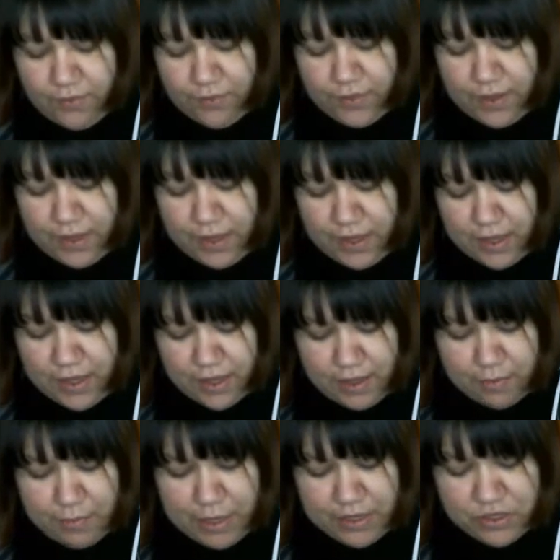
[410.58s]

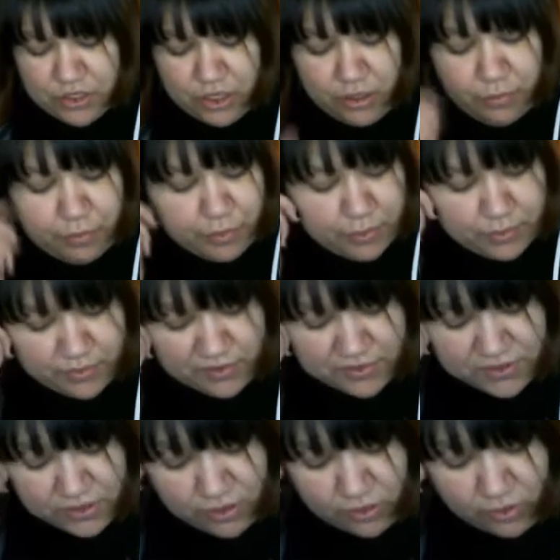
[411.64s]
they match up.
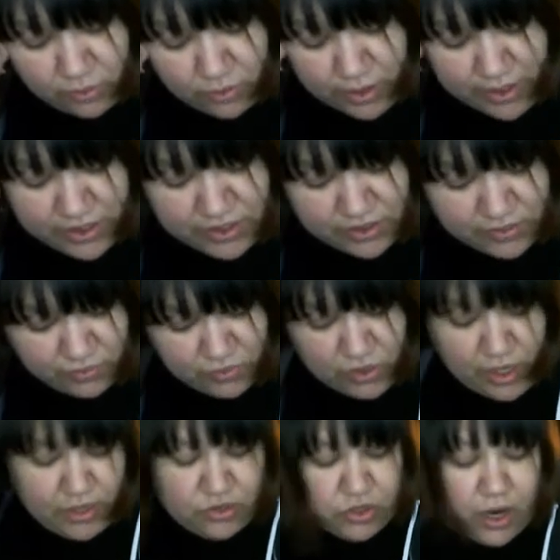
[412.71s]
So
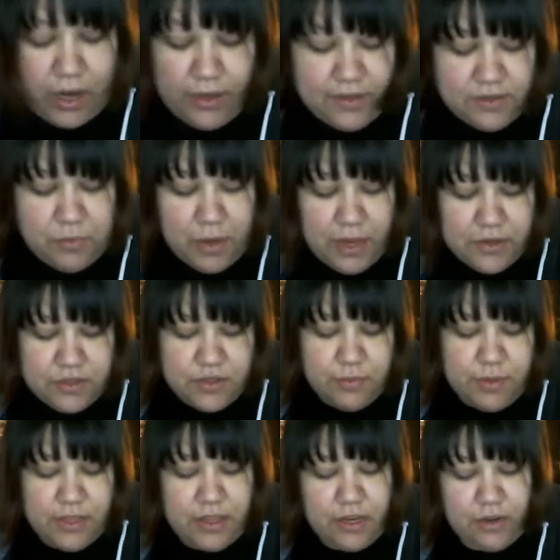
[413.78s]
I tried to match
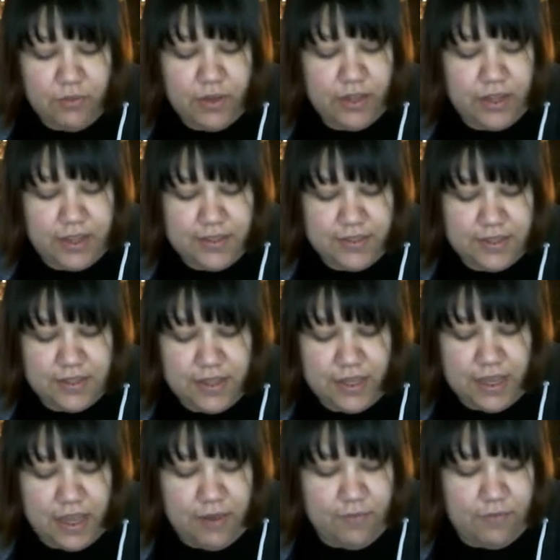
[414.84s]
them and then I realized that they
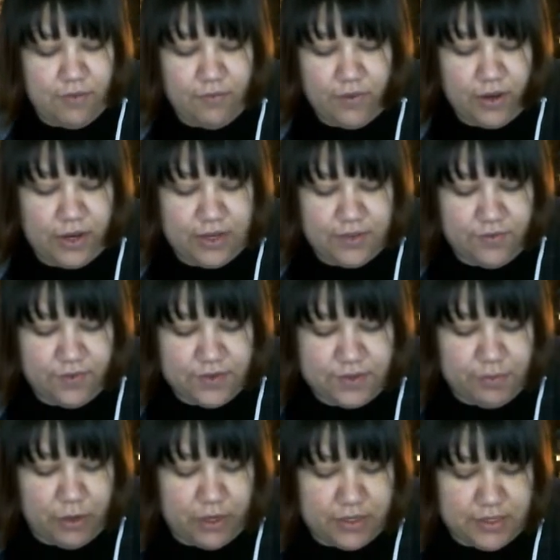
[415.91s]
came from very different
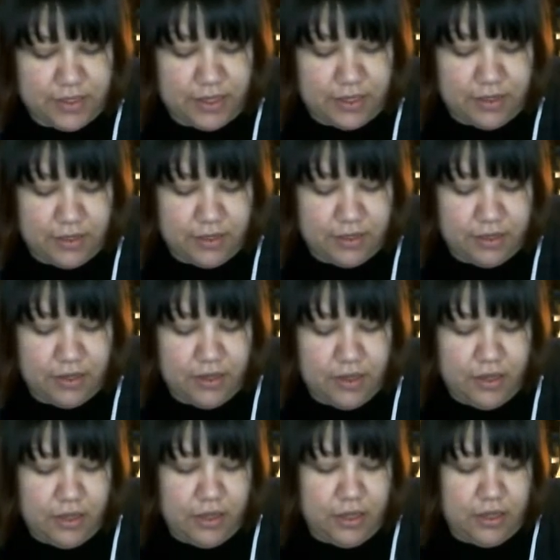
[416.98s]
spots in
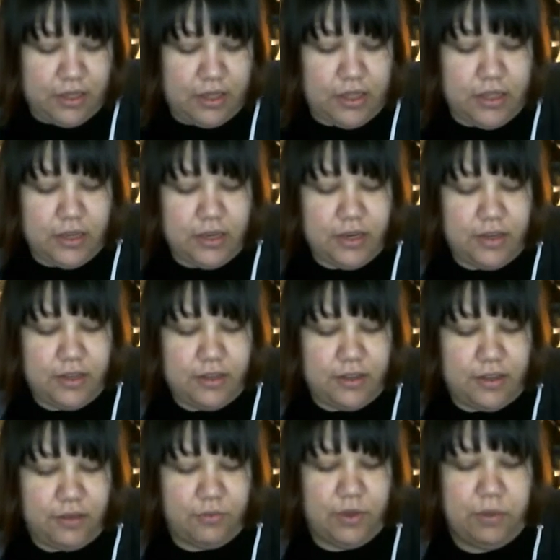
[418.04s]

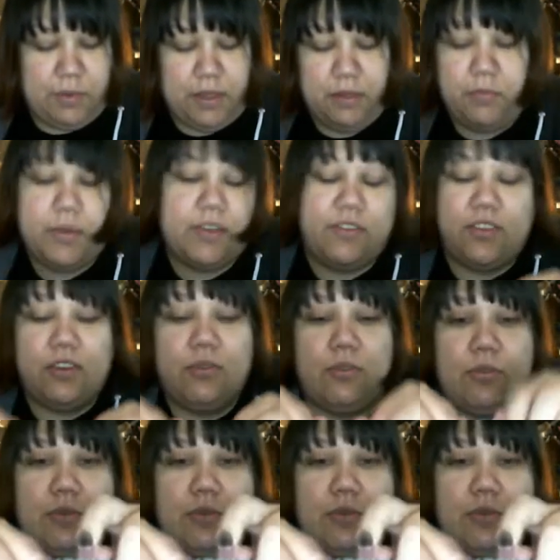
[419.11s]
the repeat because I don't know